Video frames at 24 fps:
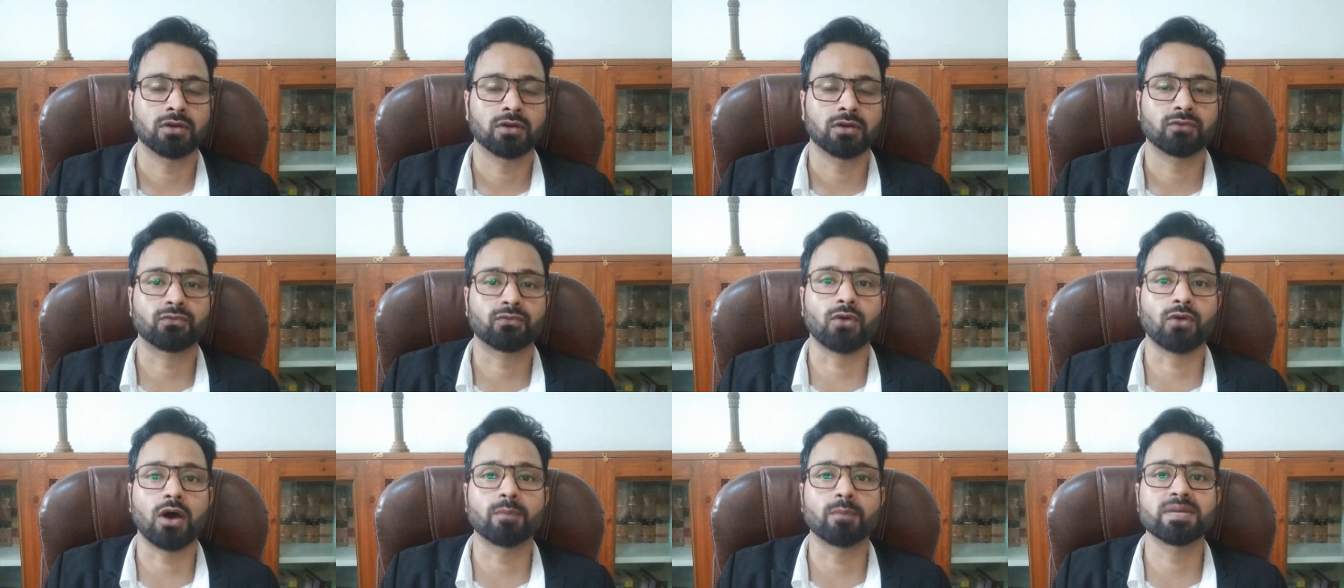
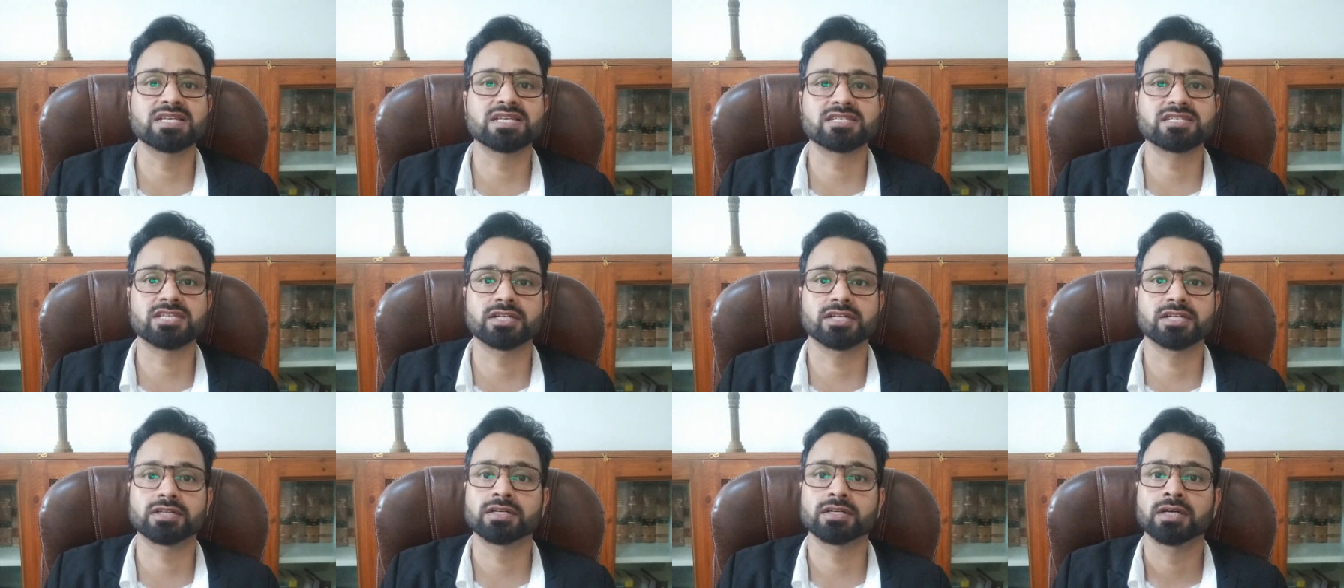from
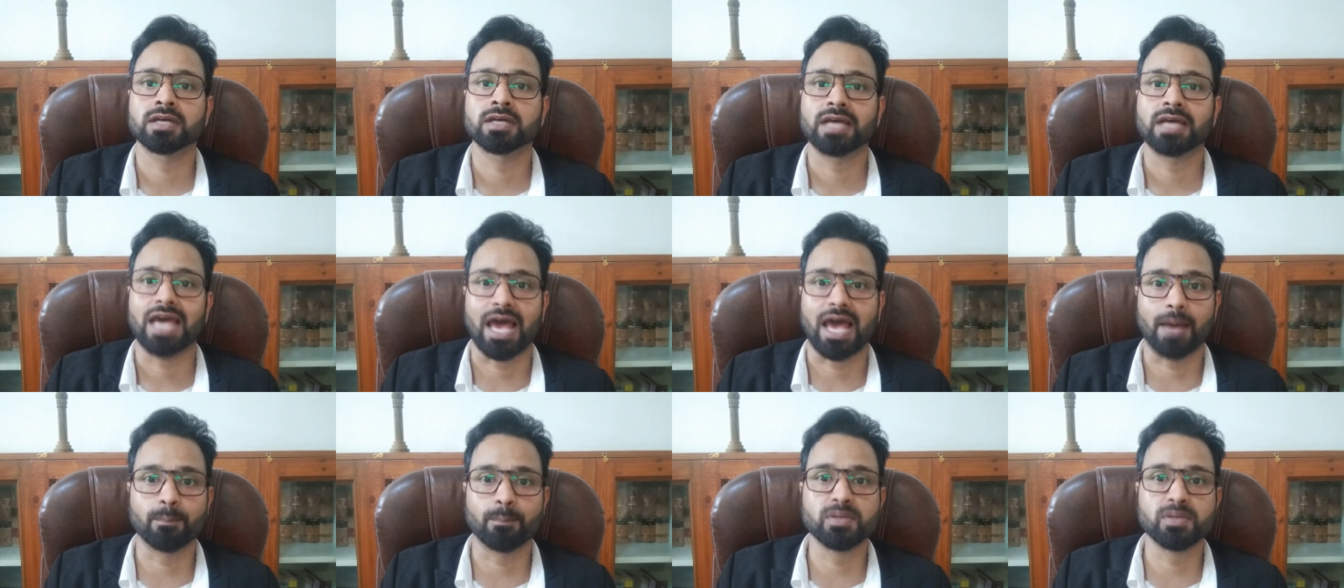his/her
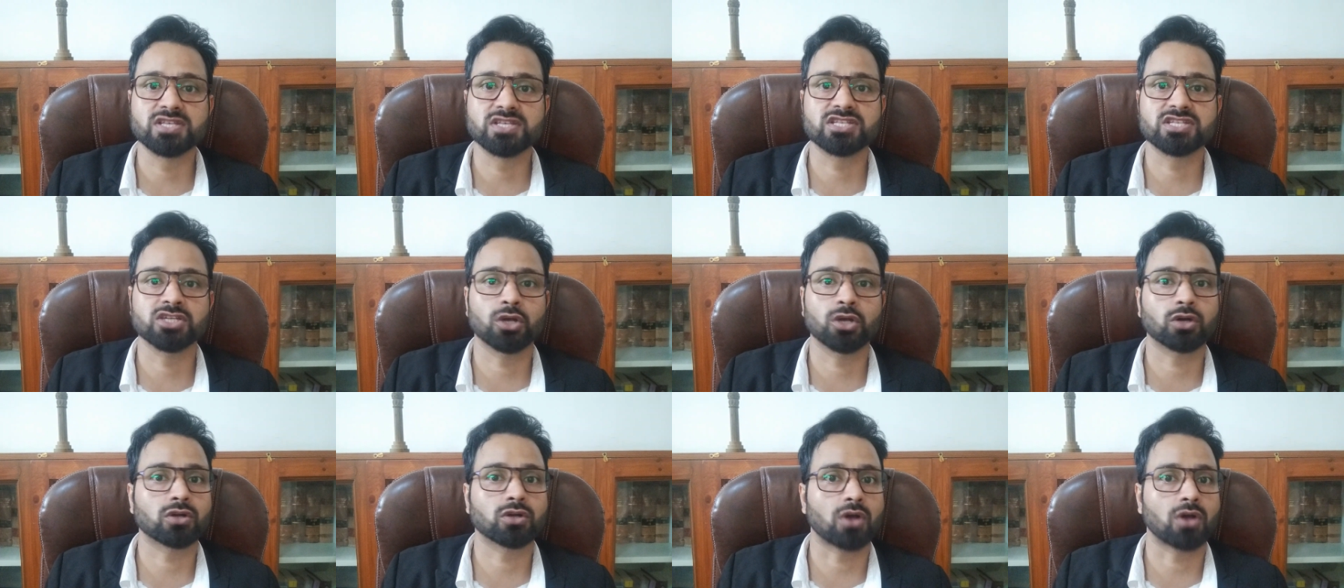
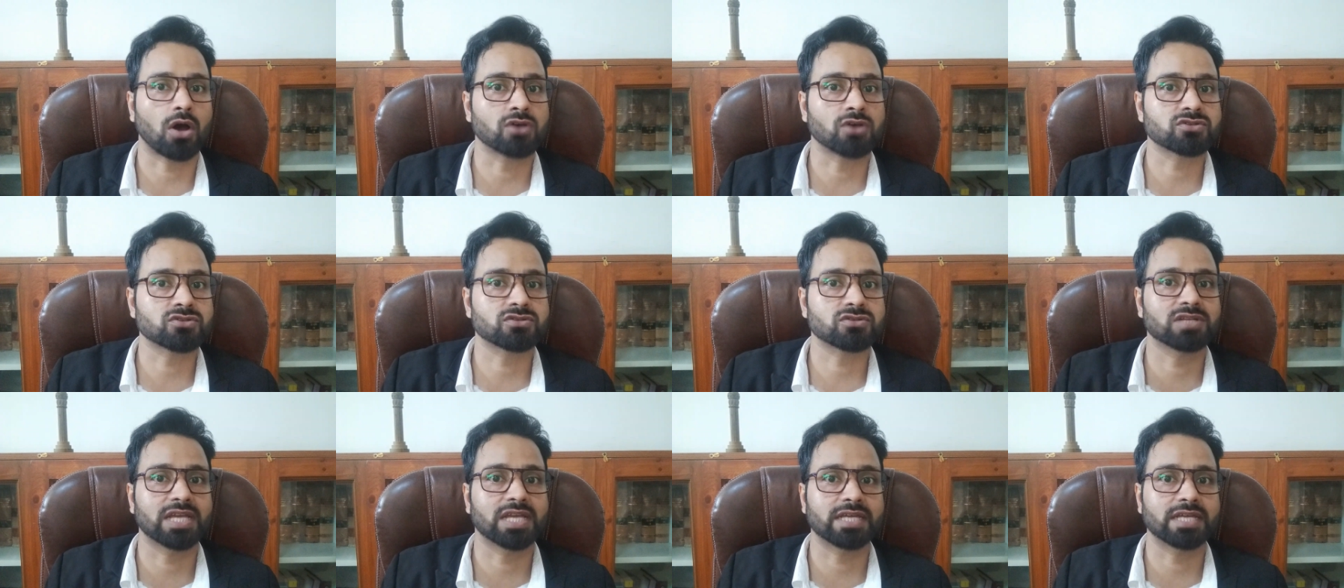embassy or
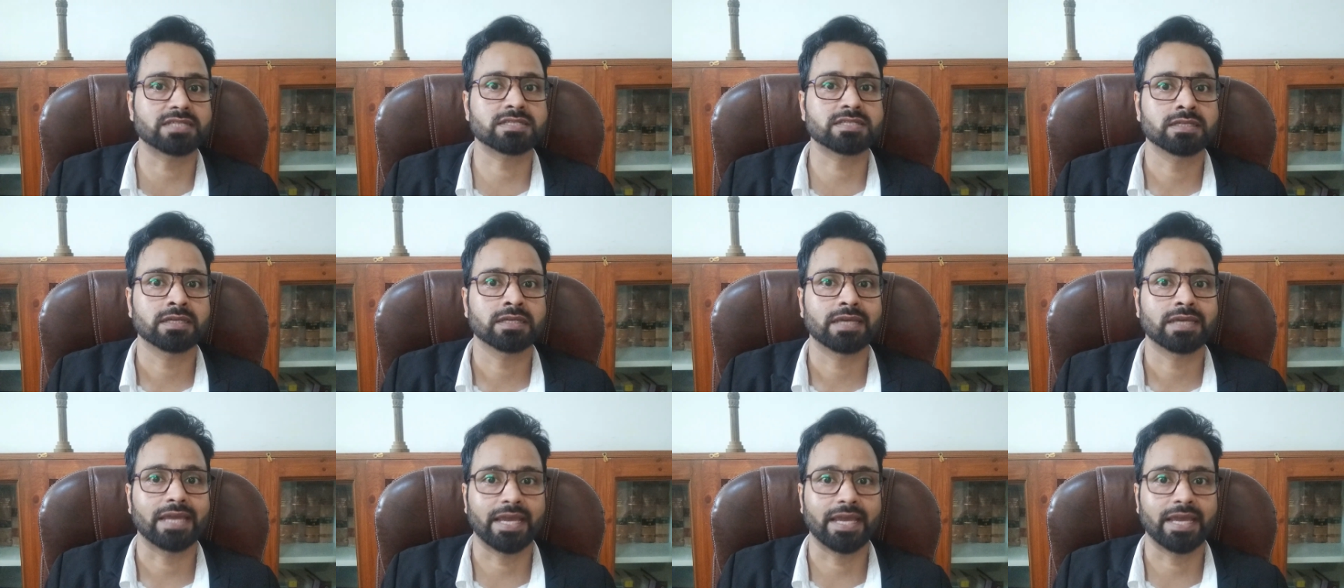
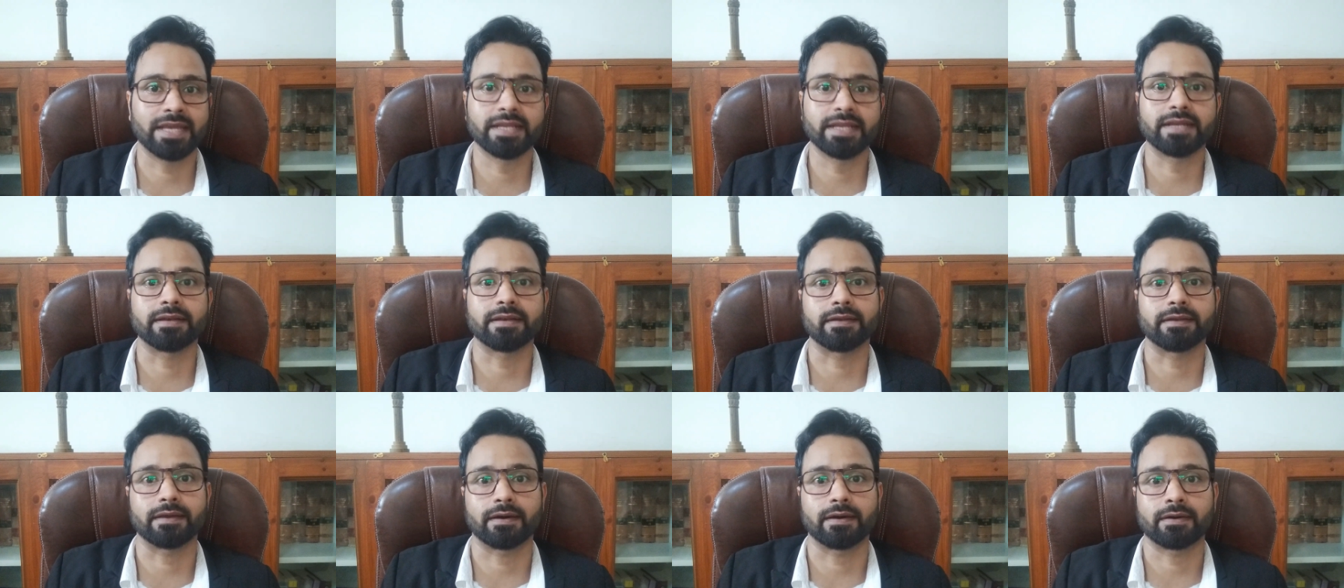consulate in
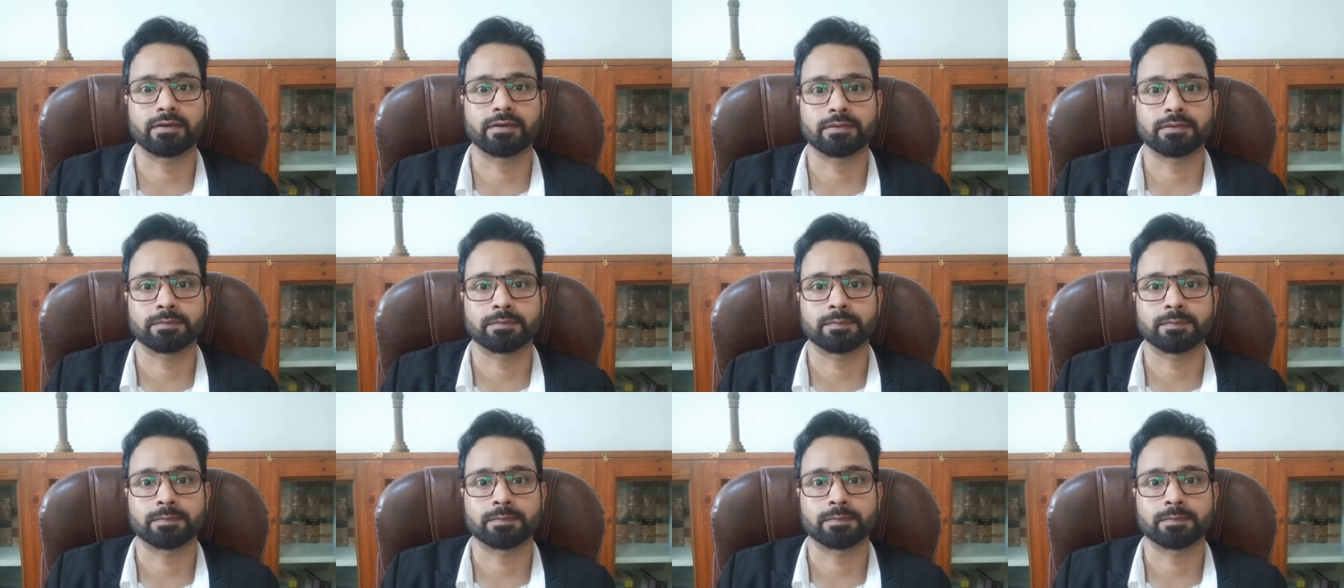India.